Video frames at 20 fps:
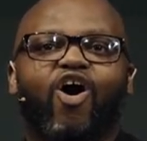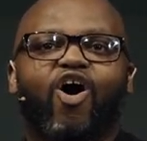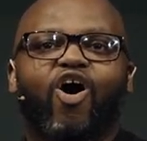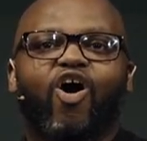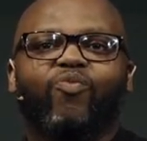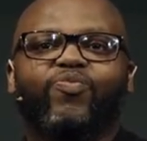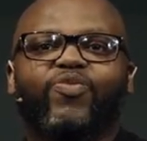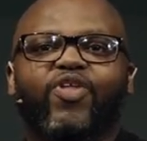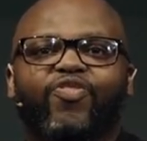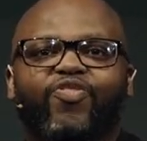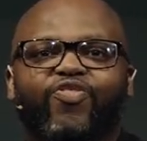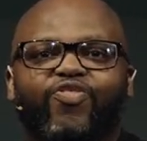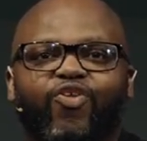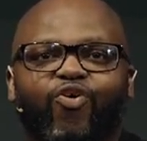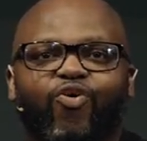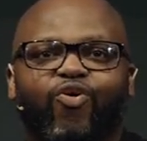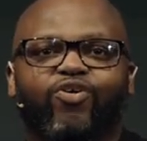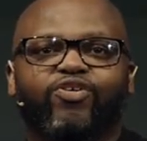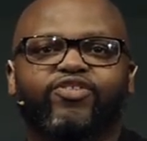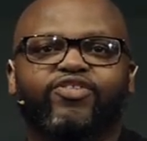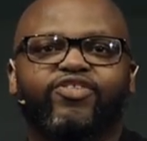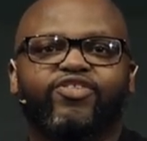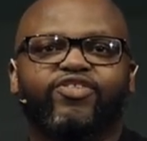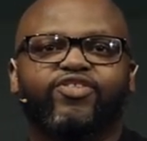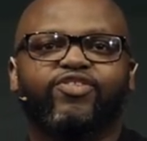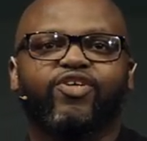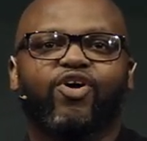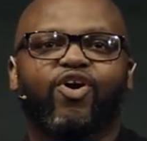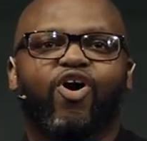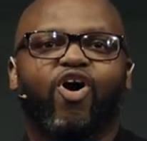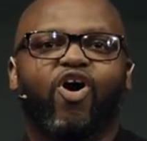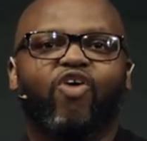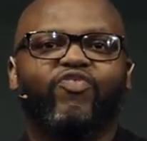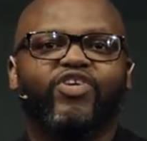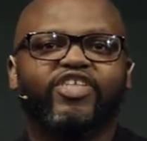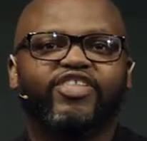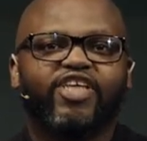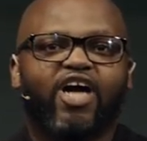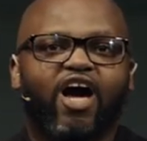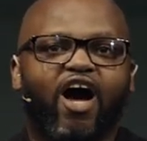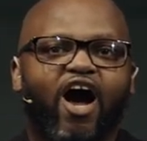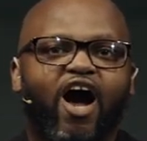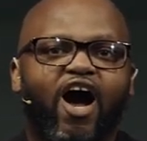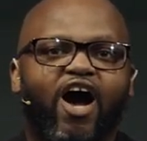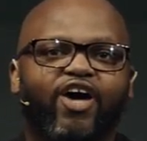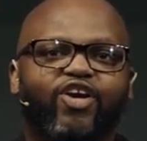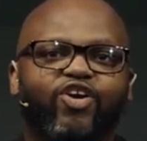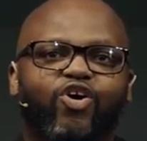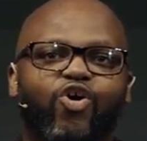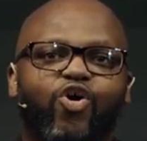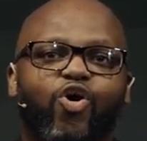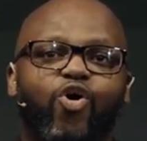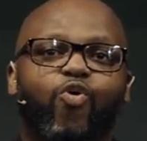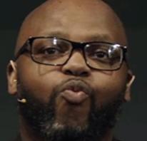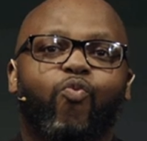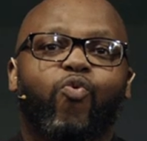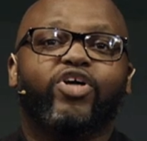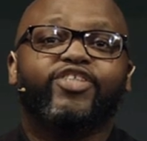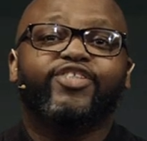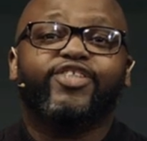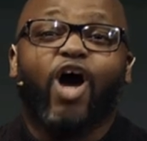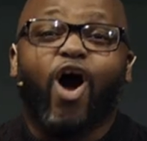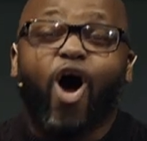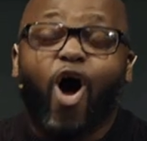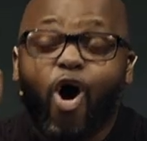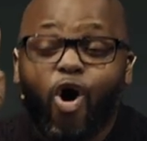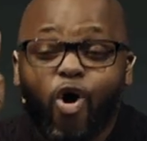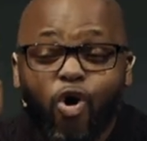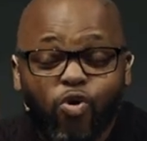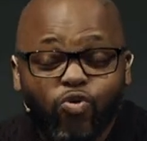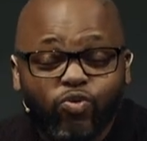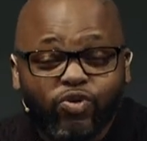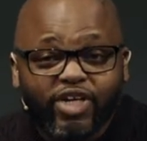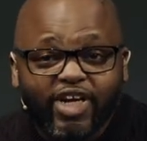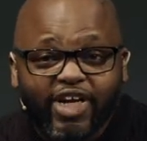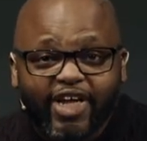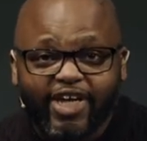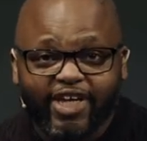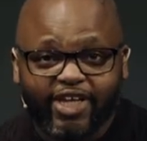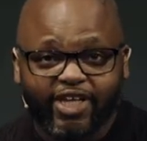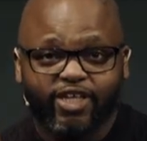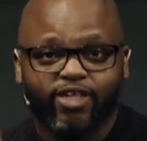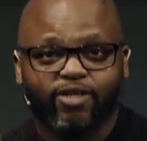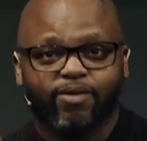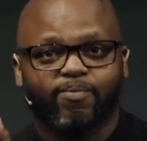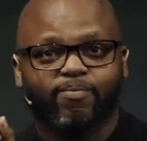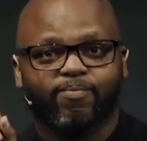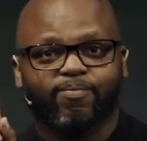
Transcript: of the thoughts of his heart was only